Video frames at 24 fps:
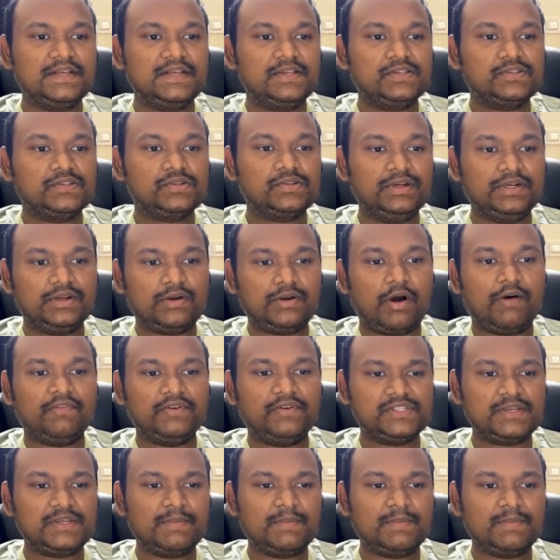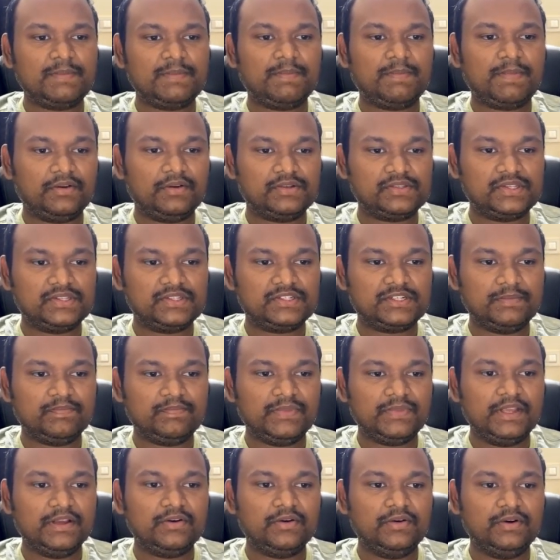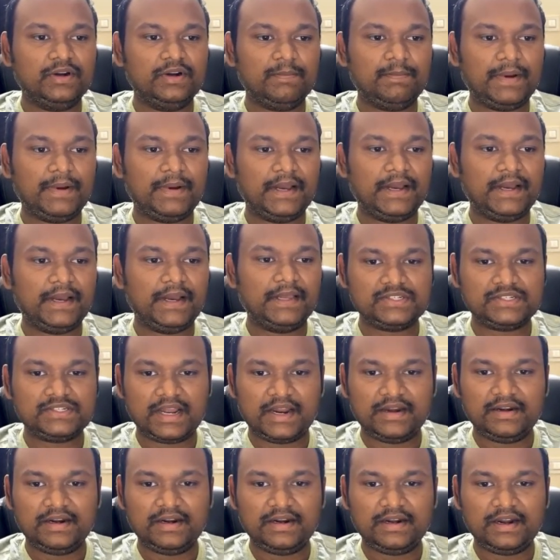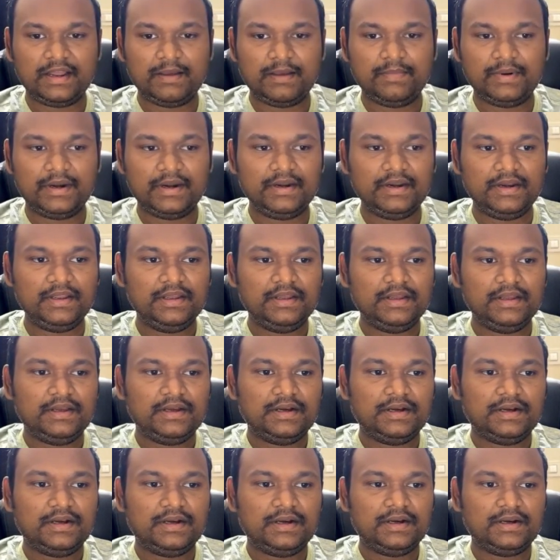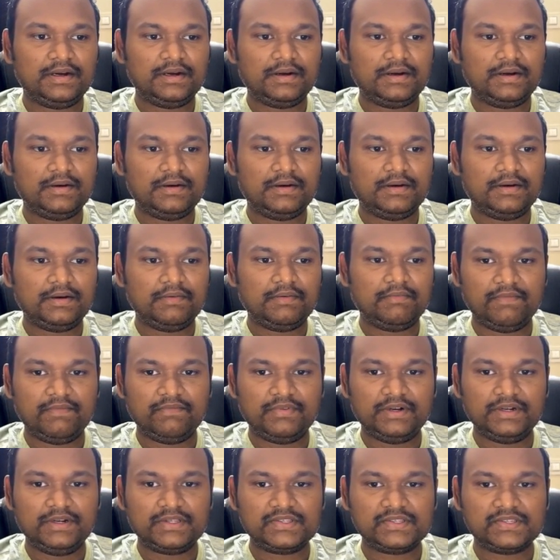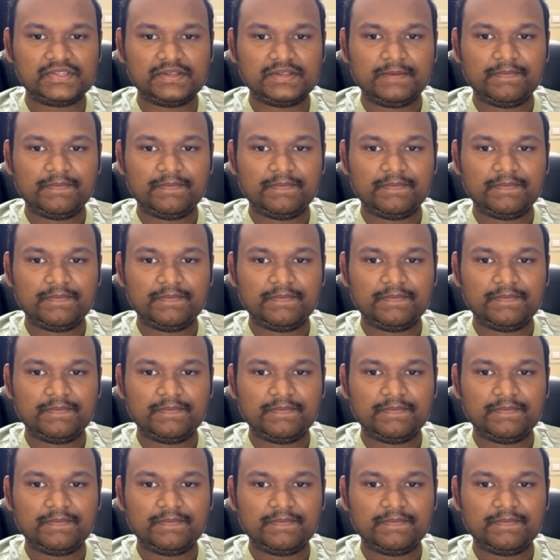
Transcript: So it offers a powerful ecosystem including Python standard library, web frameworks.